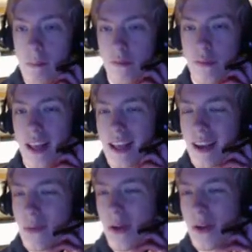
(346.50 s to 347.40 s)
Like
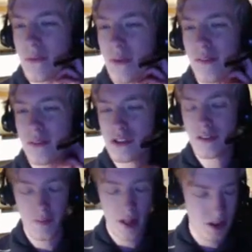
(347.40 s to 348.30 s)
when
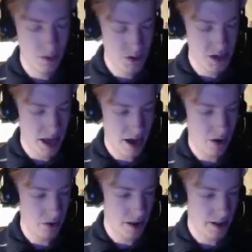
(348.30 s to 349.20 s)
Revolution Falcon was
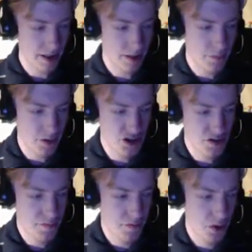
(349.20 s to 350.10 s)
out, and like the first
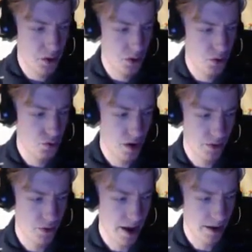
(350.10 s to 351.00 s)
few
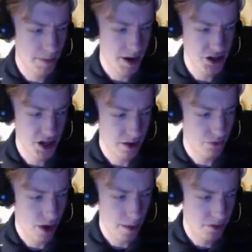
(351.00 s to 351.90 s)
rank of Magic
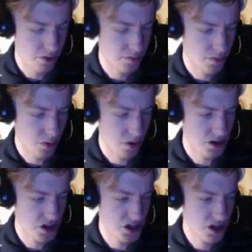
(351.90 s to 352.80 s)
at Raptors
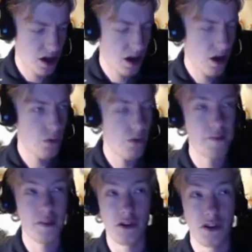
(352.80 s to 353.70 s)
Force,
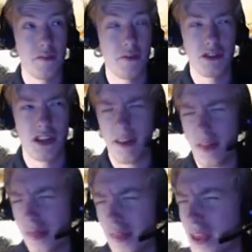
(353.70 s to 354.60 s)
Revolution Force, and I
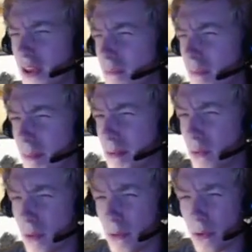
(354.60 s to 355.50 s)
think maybe
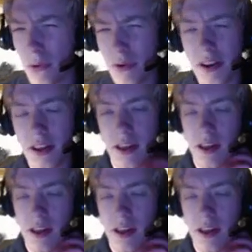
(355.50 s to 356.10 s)
one more already.